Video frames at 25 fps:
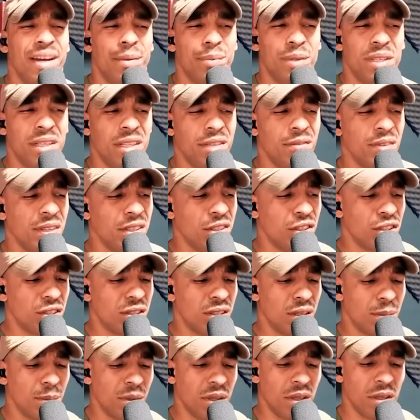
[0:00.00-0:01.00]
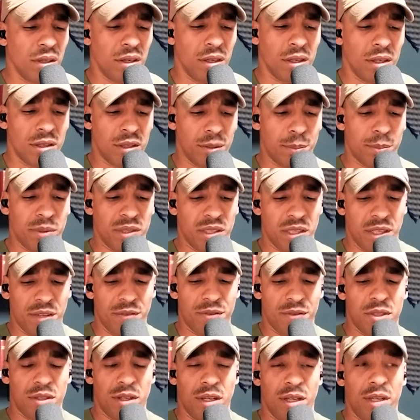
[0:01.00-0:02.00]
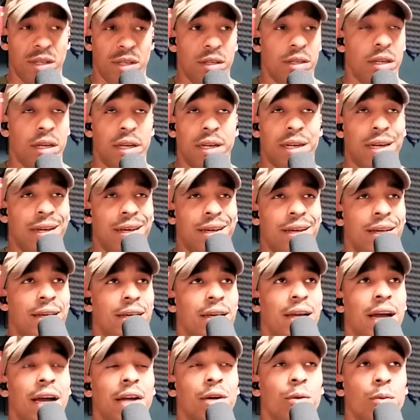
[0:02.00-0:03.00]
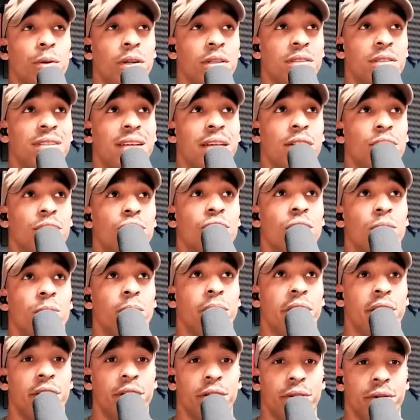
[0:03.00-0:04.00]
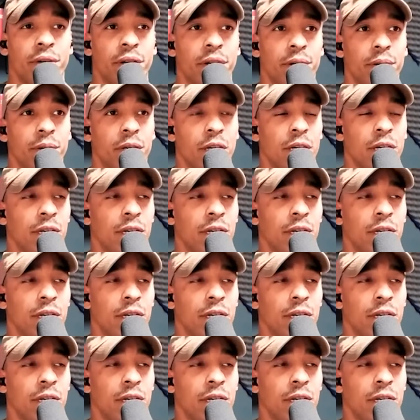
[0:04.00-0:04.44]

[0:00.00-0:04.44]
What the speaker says: I mean, even just some of the beliefs in, and I don't want to sound so ignorant